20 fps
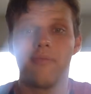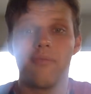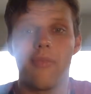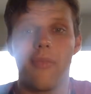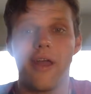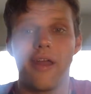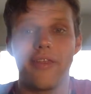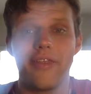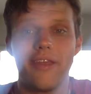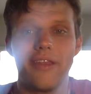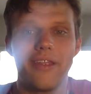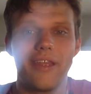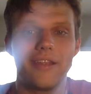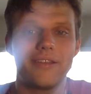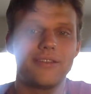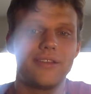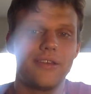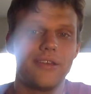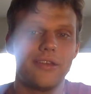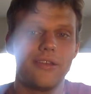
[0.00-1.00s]
I think
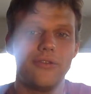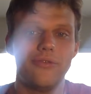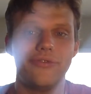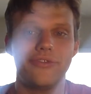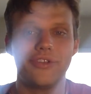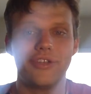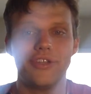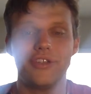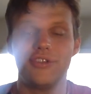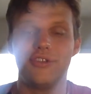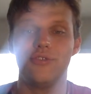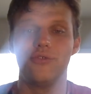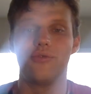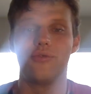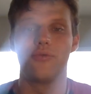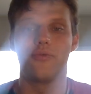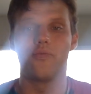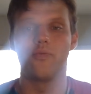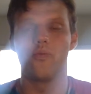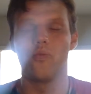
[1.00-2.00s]
that's a huge
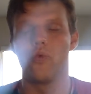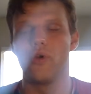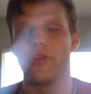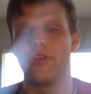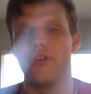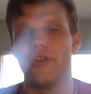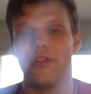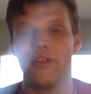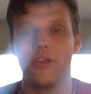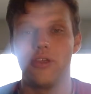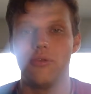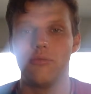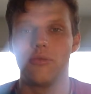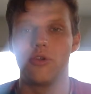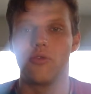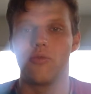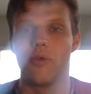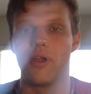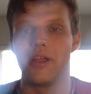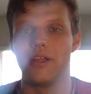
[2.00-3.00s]
issue within the
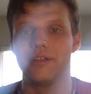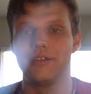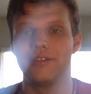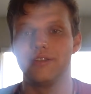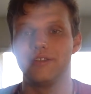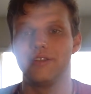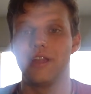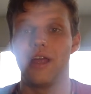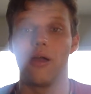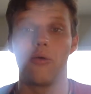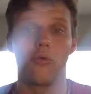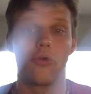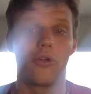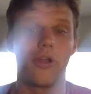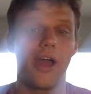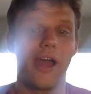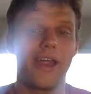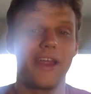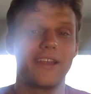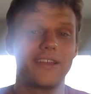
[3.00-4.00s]
human race, is that we're
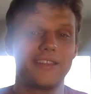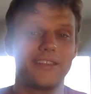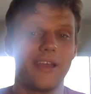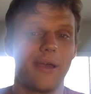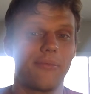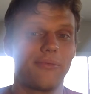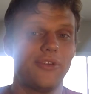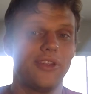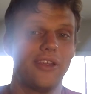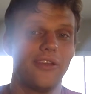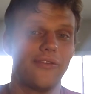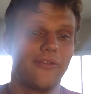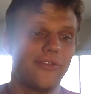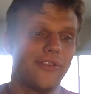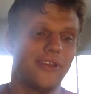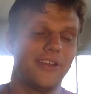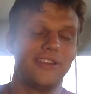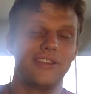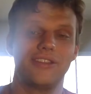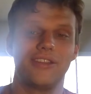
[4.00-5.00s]
not accepting of
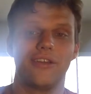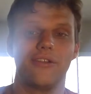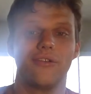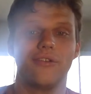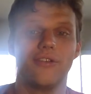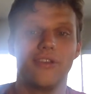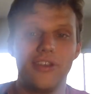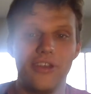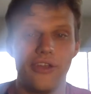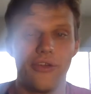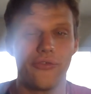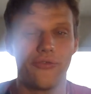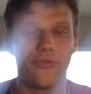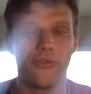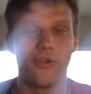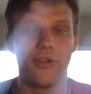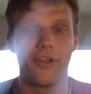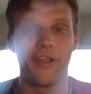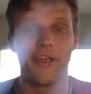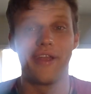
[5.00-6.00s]
things that are
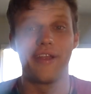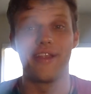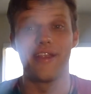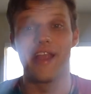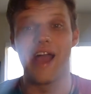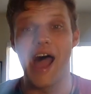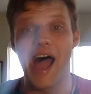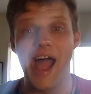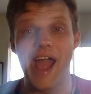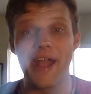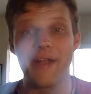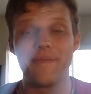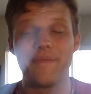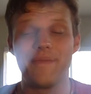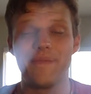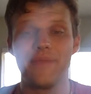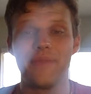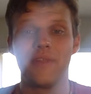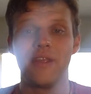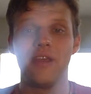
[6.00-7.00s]
different and not
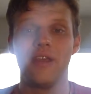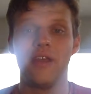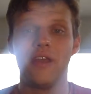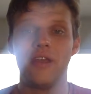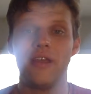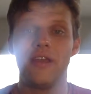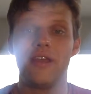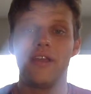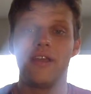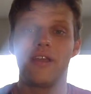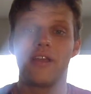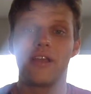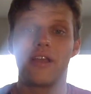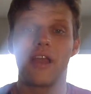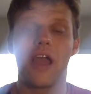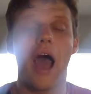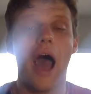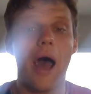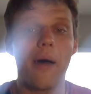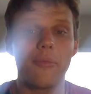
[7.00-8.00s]

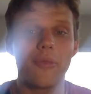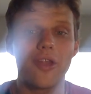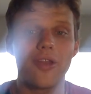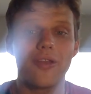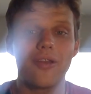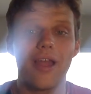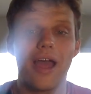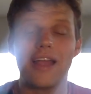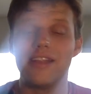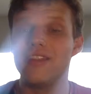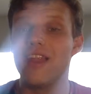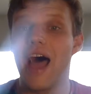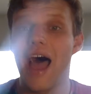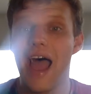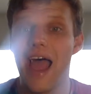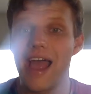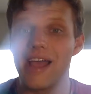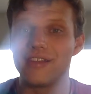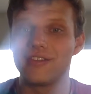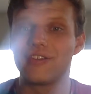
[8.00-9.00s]
common and not
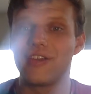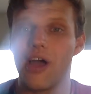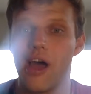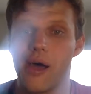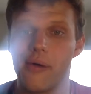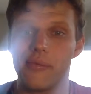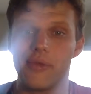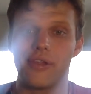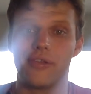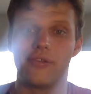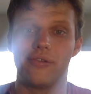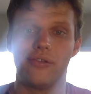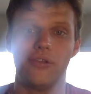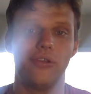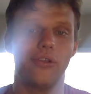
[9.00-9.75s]
as common.